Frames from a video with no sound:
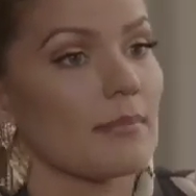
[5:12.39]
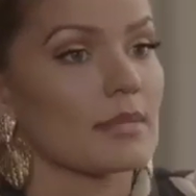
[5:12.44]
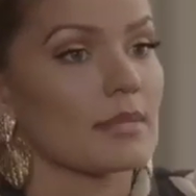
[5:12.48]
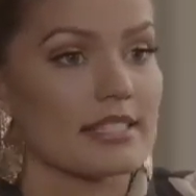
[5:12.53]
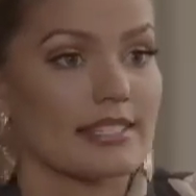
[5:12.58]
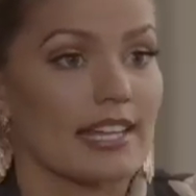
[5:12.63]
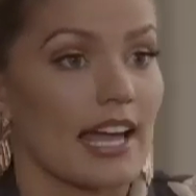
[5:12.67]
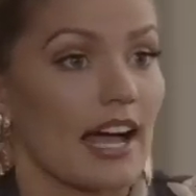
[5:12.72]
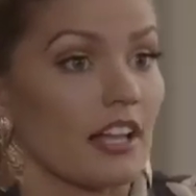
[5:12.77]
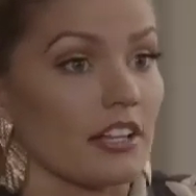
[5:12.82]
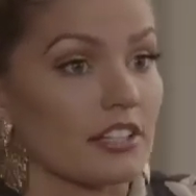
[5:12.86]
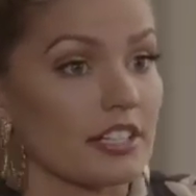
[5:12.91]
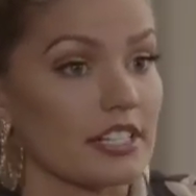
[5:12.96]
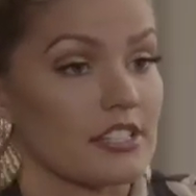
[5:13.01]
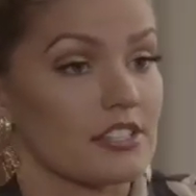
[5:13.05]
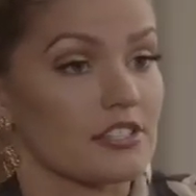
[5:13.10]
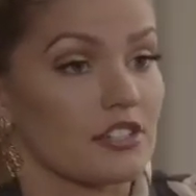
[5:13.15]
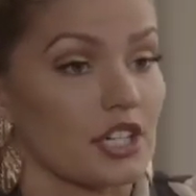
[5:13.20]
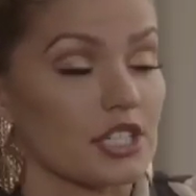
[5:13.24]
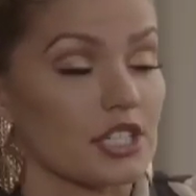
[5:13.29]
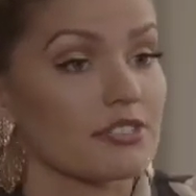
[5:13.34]

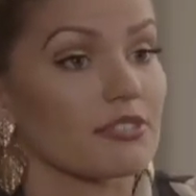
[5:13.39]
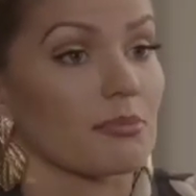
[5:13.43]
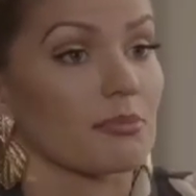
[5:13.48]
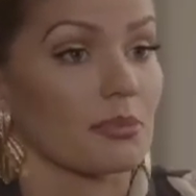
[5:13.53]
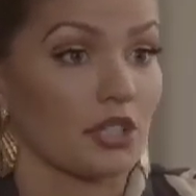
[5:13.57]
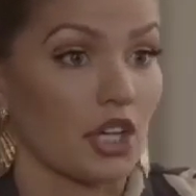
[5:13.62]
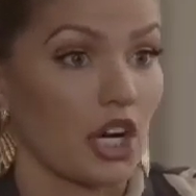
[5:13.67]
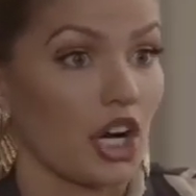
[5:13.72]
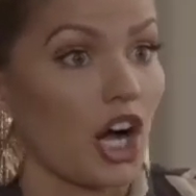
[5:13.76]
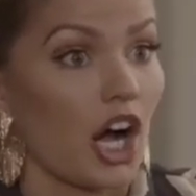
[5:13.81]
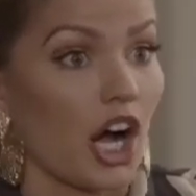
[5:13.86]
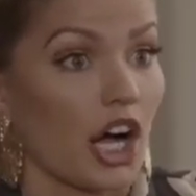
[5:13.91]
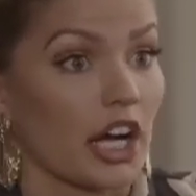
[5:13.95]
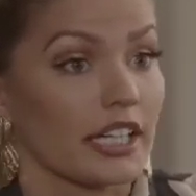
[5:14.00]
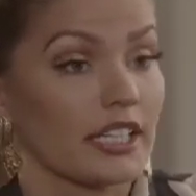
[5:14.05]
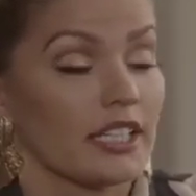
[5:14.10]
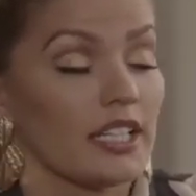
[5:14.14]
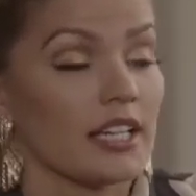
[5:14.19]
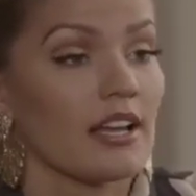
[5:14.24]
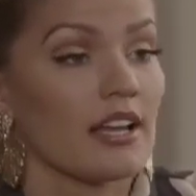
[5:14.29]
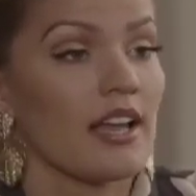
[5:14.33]
mentality starts from young
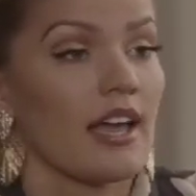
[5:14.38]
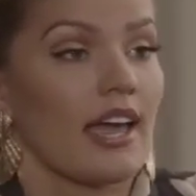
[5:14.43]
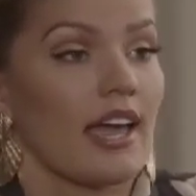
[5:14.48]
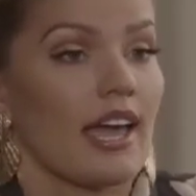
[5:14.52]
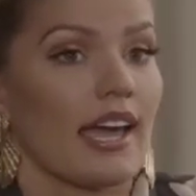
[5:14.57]
on.